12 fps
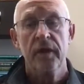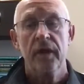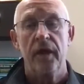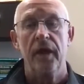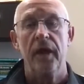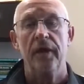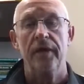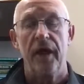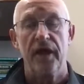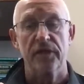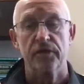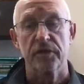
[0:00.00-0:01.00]
And
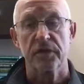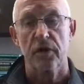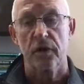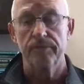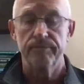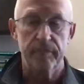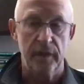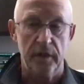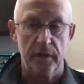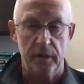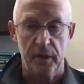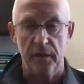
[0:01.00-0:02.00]
as a result, in
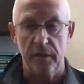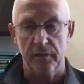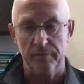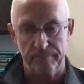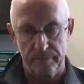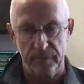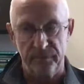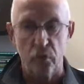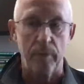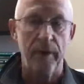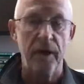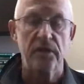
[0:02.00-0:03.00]
the
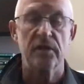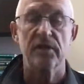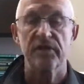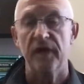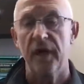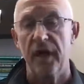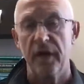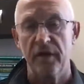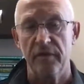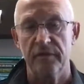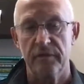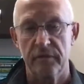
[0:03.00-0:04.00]
4 patients that I
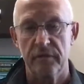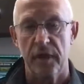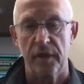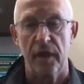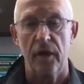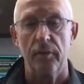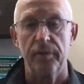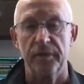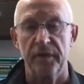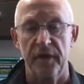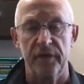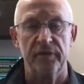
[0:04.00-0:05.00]
have tried to help with
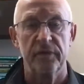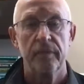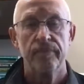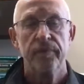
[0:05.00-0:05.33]
this,